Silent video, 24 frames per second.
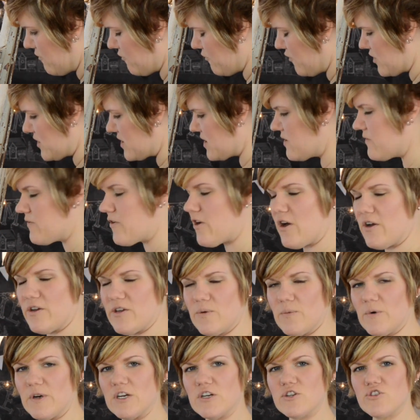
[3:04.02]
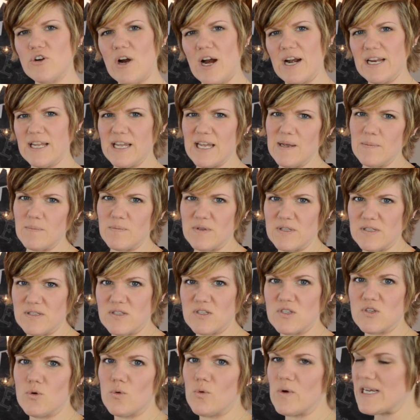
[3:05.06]
first of all, you want to try to keep the
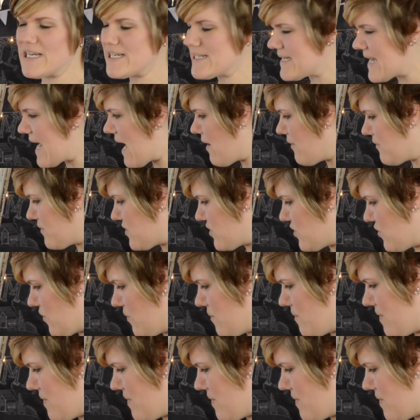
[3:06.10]
squeeze out to a